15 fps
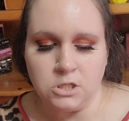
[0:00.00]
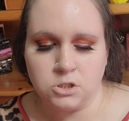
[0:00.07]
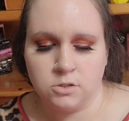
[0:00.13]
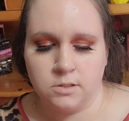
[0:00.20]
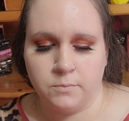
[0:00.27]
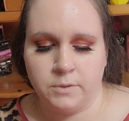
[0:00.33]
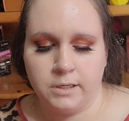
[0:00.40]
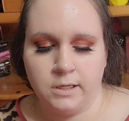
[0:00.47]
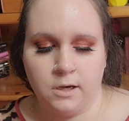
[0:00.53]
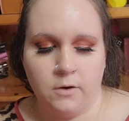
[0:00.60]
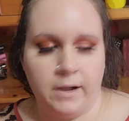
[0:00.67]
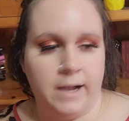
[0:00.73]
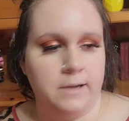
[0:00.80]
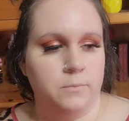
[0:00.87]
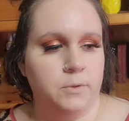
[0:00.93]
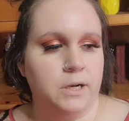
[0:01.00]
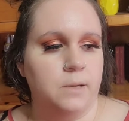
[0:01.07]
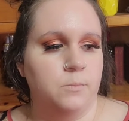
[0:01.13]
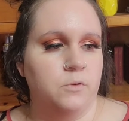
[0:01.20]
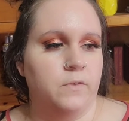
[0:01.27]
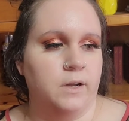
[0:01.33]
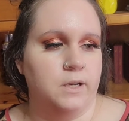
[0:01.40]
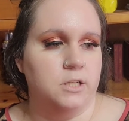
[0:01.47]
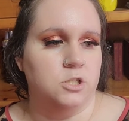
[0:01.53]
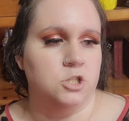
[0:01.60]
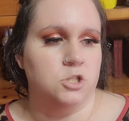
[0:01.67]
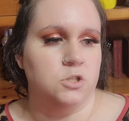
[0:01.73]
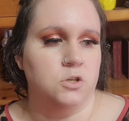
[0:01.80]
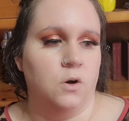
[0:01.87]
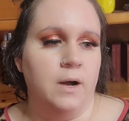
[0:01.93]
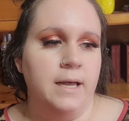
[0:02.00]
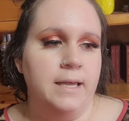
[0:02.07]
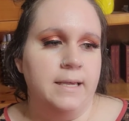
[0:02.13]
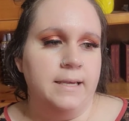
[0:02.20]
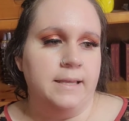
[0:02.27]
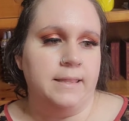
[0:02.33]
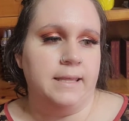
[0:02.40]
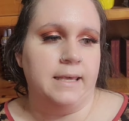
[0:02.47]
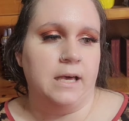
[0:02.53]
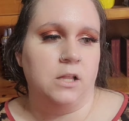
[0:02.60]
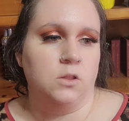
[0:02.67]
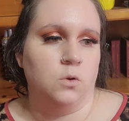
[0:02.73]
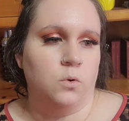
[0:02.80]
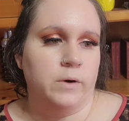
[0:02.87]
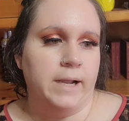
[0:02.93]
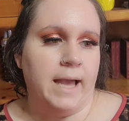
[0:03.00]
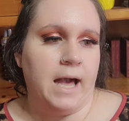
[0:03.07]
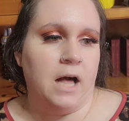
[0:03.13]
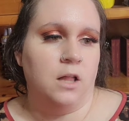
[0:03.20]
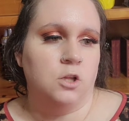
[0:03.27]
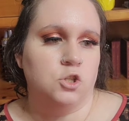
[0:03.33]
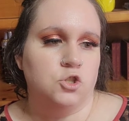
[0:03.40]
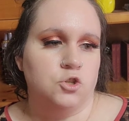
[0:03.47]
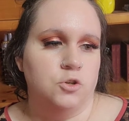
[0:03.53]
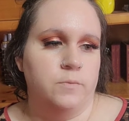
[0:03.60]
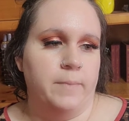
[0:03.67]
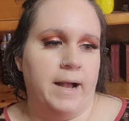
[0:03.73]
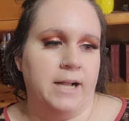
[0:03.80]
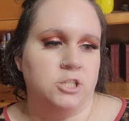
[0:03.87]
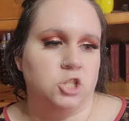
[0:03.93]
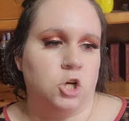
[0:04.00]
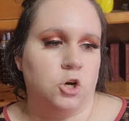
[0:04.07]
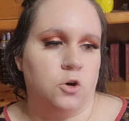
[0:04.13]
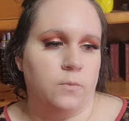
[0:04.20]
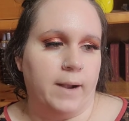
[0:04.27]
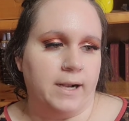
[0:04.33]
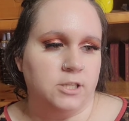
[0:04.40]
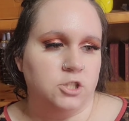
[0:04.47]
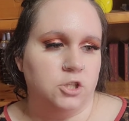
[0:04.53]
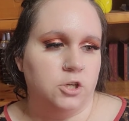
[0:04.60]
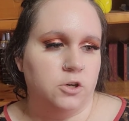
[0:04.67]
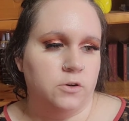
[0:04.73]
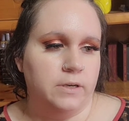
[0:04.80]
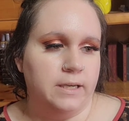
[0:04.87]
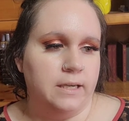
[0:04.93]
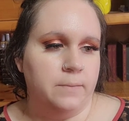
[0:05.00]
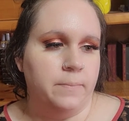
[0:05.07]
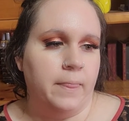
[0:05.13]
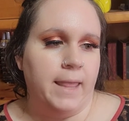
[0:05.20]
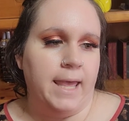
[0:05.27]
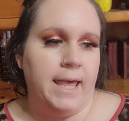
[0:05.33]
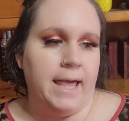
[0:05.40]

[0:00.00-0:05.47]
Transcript: So then we're going to go ahead and we're going to move on into the L'Oreal True Match Corrector Cream.